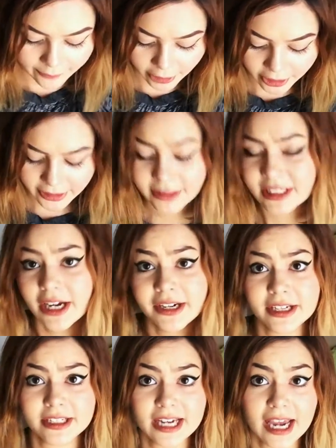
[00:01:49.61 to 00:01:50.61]
I've already done
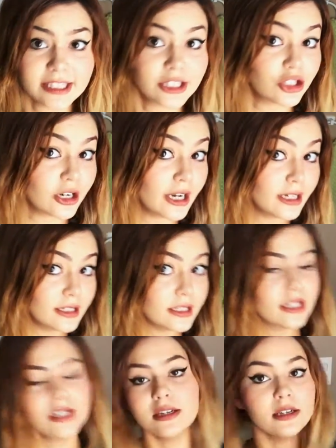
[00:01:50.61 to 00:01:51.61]
a test strand
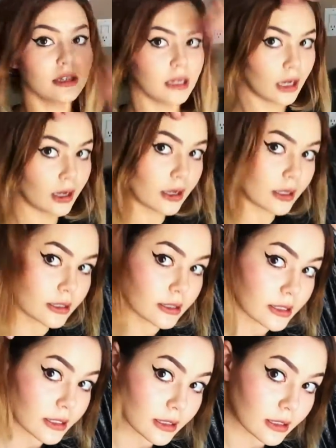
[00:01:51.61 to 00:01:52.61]
on
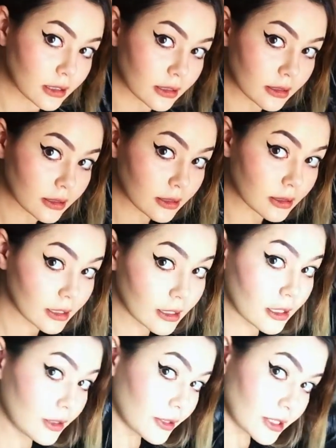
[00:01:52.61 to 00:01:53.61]

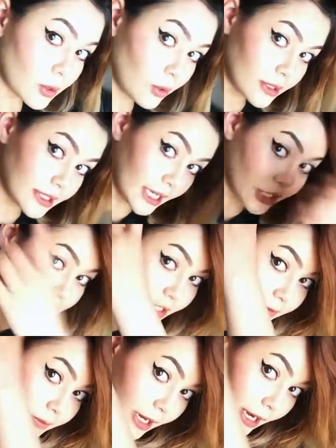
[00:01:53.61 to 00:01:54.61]
this whole section of my